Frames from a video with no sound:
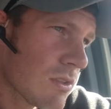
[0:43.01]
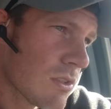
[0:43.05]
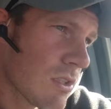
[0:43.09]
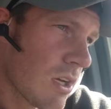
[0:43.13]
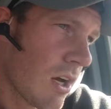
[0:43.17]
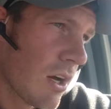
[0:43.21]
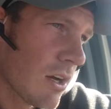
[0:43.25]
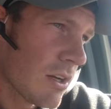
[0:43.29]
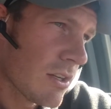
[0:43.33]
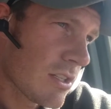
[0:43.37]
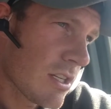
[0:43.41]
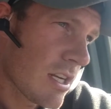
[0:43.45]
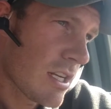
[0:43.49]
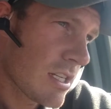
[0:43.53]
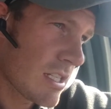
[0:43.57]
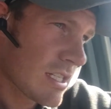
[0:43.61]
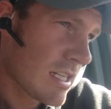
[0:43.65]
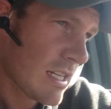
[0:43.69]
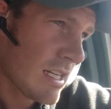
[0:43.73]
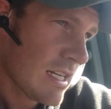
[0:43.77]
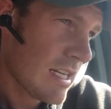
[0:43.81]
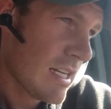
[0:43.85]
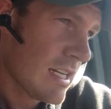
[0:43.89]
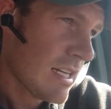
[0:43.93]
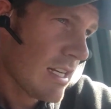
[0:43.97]
So
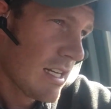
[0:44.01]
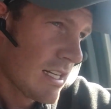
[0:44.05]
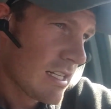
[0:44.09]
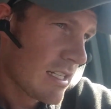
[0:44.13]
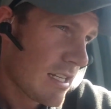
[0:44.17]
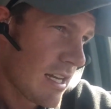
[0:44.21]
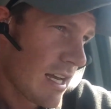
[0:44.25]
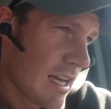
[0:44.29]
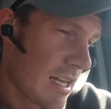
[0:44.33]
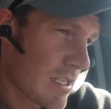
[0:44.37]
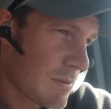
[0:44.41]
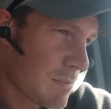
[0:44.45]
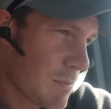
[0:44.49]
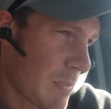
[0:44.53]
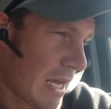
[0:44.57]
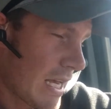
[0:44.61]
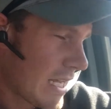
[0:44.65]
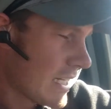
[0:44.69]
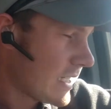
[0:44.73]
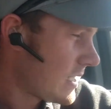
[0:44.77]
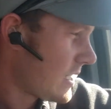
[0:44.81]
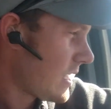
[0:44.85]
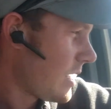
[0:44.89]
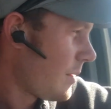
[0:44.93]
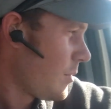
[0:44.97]
it's
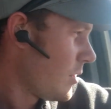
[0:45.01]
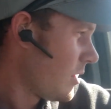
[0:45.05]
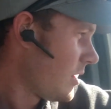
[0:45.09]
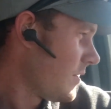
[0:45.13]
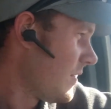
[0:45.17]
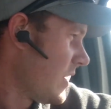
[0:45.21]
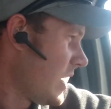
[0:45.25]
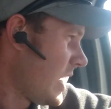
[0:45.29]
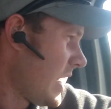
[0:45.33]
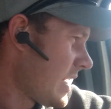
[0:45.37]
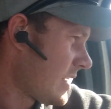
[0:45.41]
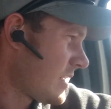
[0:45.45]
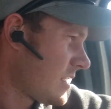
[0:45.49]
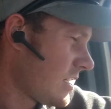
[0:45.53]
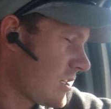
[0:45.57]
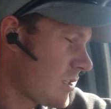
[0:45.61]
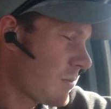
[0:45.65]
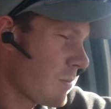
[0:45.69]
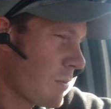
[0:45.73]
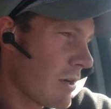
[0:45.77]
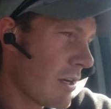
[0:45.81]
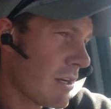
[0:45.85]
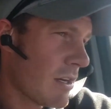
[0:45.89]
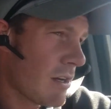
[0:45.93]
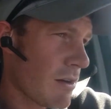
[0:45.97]
been somewhat of a hectic
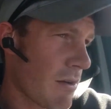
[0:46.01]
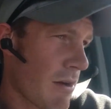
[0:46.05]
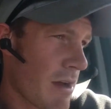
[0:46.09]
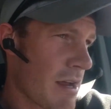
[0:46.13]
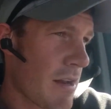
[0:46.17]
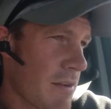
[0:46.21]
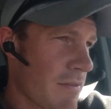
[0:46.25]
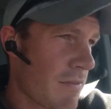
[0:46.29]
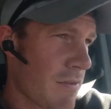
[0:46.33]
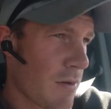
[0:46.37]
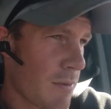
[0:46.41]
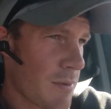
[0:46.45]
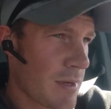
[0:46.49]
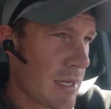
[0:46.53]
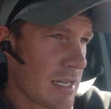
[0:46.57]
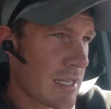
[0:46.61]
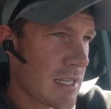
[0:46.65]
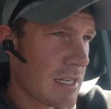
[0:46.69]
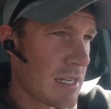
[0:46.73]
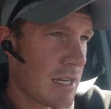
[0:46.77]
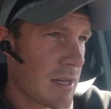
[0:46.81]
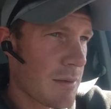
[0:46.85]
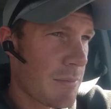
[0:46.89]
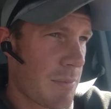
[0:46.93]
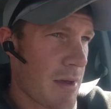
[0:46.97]
spring already for me.
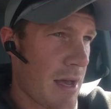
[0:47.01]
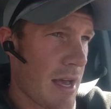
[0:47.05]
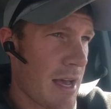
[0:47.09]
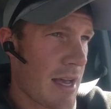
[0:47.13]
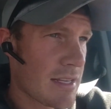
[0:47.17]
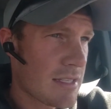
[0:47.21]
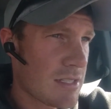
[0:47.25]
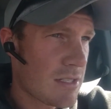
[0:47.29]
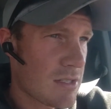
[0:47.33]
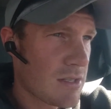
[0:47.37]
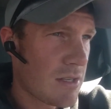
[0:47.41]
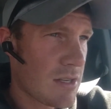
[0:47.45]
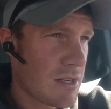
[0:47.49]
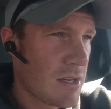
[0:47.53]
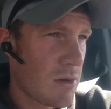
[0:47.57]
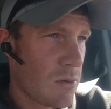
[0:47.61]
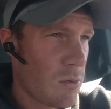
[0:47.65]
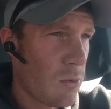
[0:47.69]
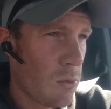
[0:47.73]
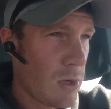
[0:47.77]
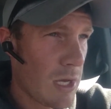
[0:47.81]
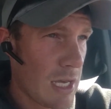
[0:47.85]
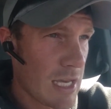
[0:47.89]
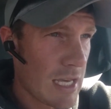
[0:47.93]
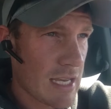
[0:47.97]
Past
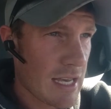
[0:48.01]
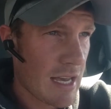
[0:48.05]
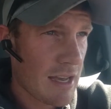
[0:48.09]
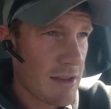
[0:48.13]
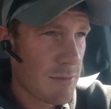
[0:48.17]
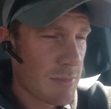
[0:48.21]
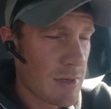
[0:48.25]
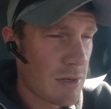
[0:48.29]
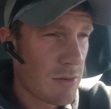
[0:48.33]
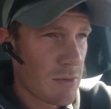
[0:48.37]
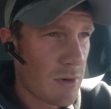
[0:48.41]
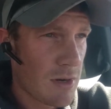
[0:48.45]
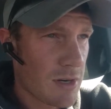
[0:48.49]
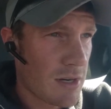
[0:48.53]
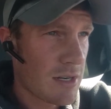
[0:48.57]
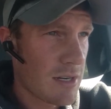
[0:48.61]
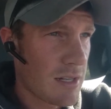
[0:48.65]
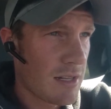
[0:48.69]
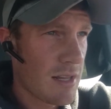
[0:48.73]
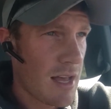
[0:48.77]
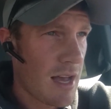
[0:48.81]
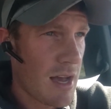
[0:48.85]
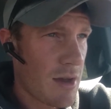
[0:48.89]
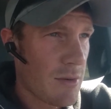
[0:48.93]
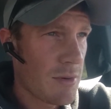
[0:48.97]
week I've been working
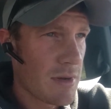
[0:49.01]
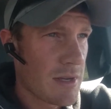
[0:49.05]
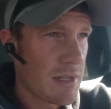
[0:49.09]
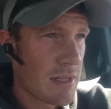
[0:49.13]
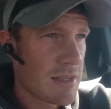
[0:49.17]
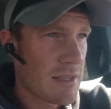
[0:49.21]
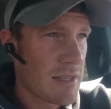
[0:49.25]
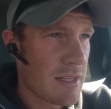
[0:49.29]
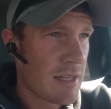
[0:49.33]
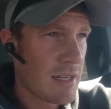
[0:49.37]
a lot with